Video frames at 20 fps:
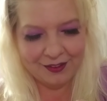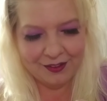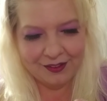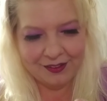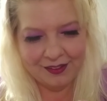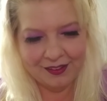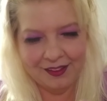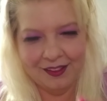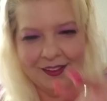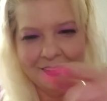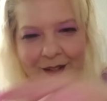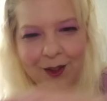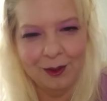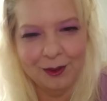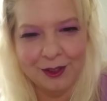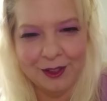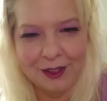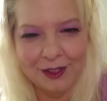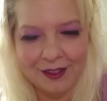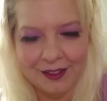it
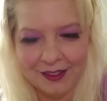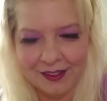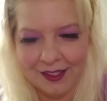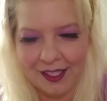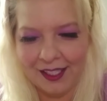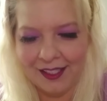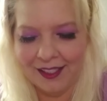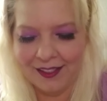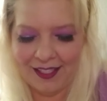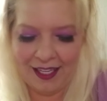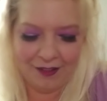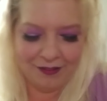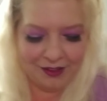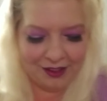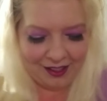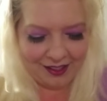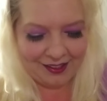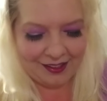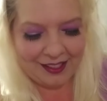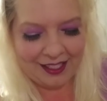goes to the side and they have to
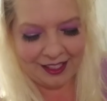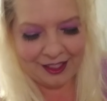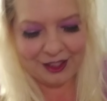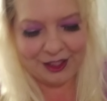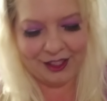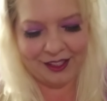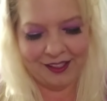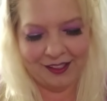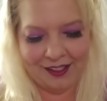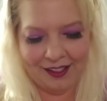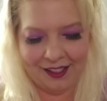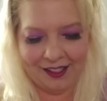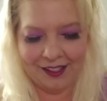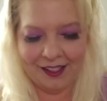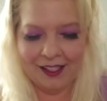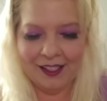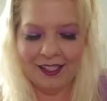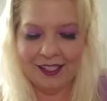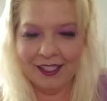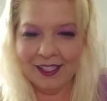like catch it and like,
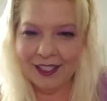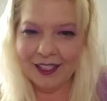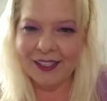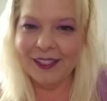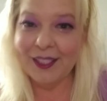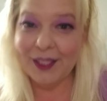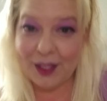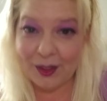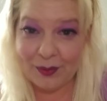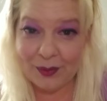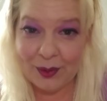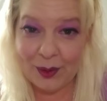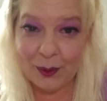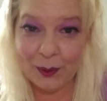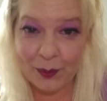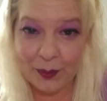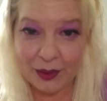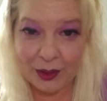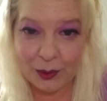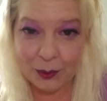because they never know
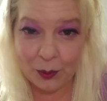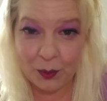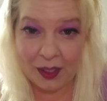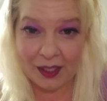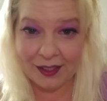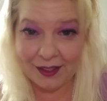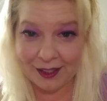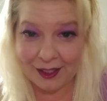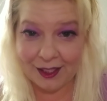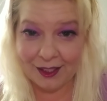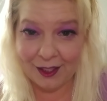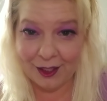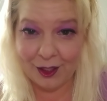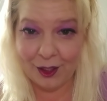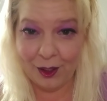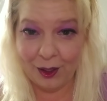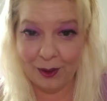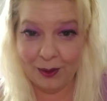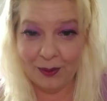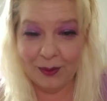which way it's going to
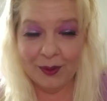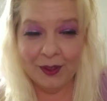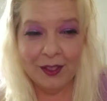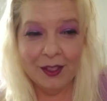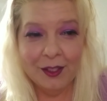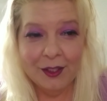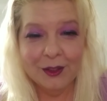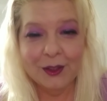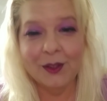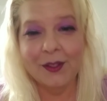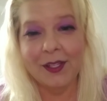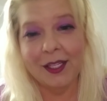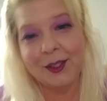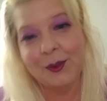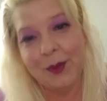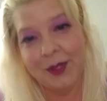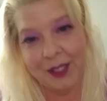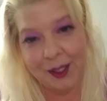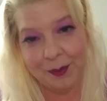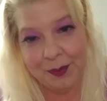go. So that's
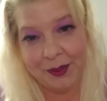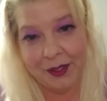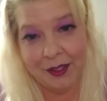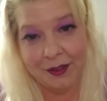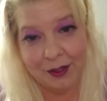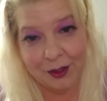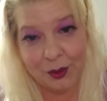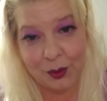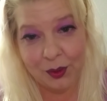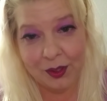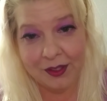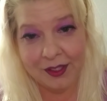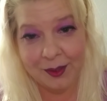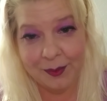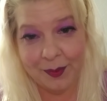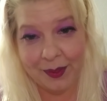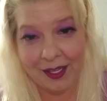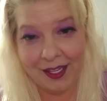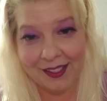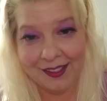why they pee on the toilet seat
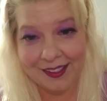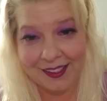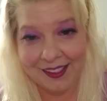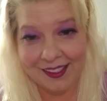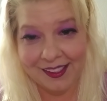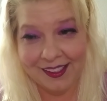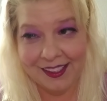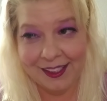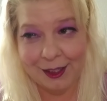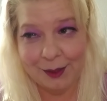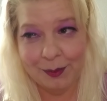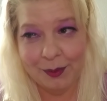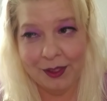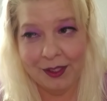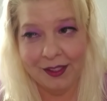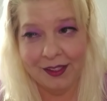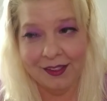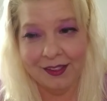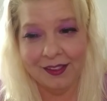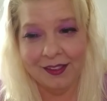by accident. It's
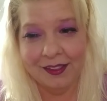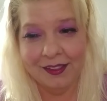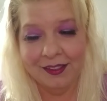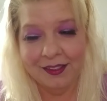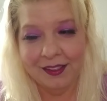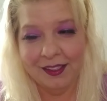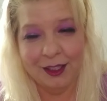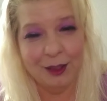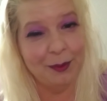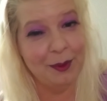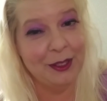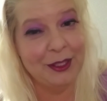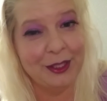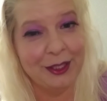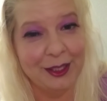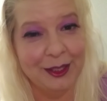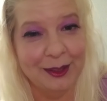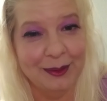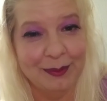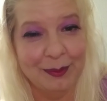because, especially
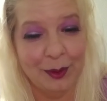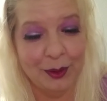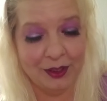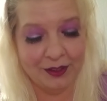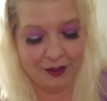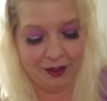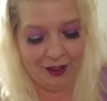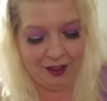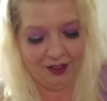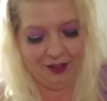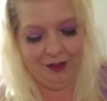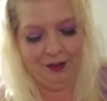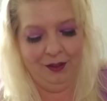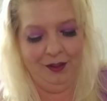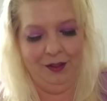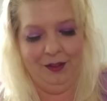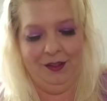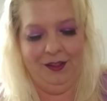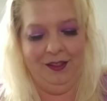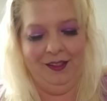in the morning, they're like,
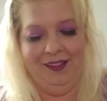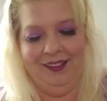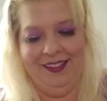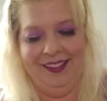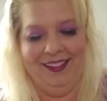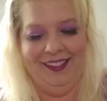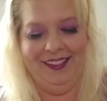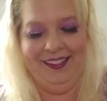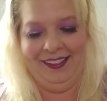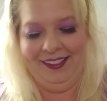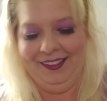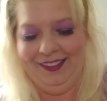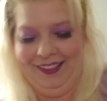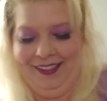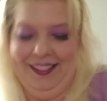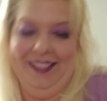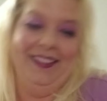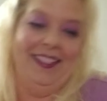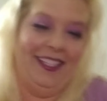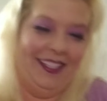ugh.
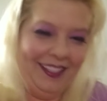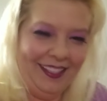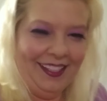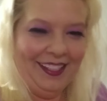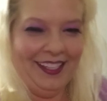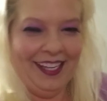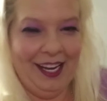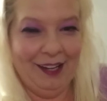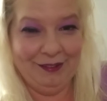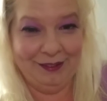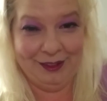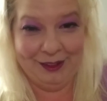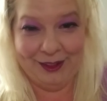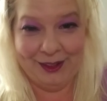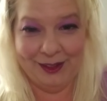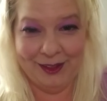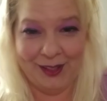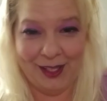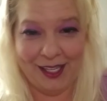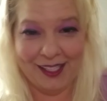Then they have to
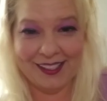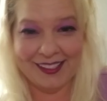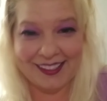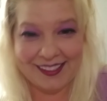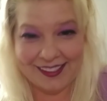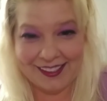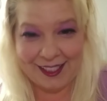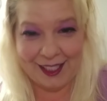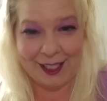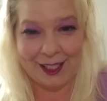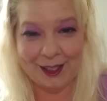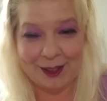correct. Like,